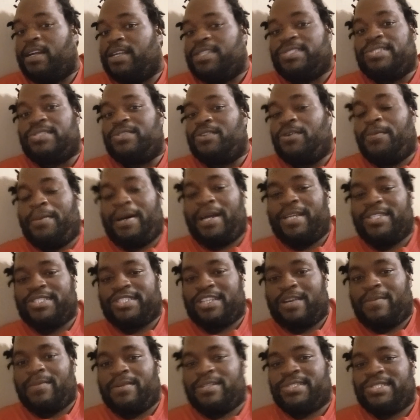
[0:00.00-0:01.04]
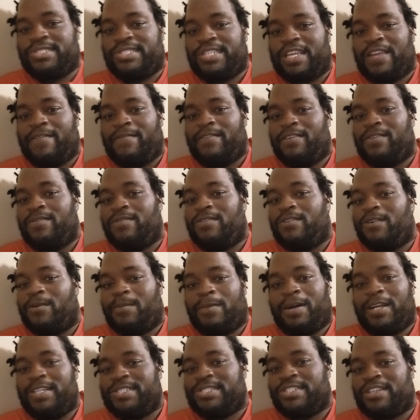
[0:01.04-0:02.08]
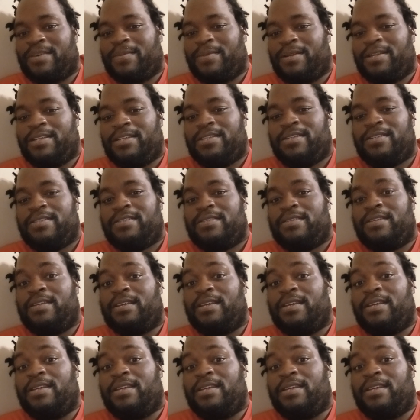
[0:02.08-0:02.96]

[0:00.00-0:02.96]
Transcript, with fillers: because nobody's coming to save you. Nobody's coming to